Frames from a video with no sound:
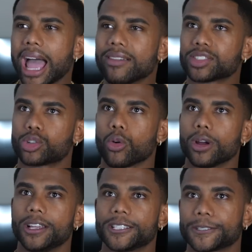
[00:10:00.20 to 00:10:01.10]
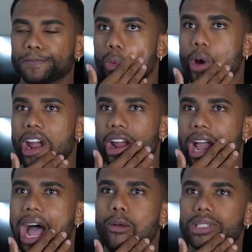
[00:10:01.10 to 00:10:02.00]
have stories
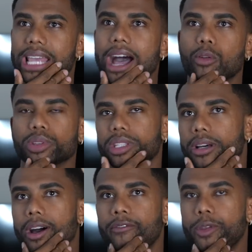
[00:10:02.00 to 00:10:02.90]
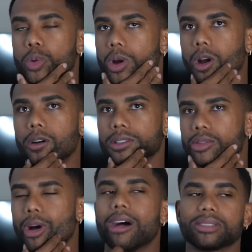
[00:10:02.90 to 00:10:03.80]
where I was out with a, a few girls.
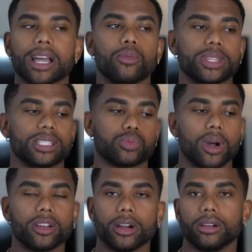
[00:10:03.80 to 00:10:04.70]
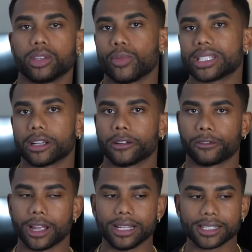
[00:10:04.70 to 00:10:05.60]
Well, I was out with this one girl and the rest of her
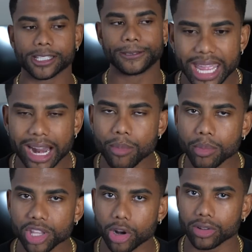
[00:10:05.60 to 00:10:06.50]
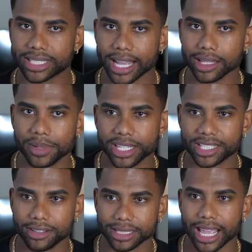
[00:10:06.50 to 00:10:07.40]
friends. And I remember the girl telling me,
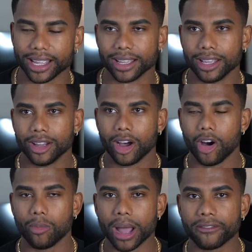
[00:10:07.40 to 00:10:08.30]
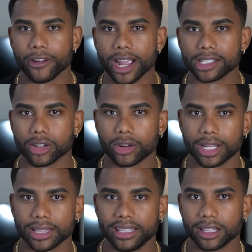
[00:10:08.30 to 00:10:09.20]
she was like, all my friends are
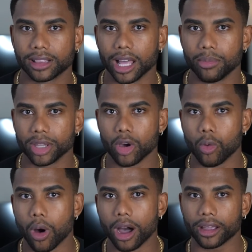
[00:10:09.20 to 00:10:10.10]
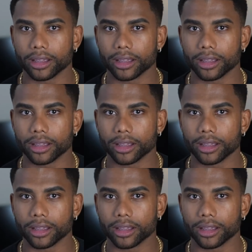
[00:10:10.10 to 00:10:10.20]
gonna leave the club and go walk.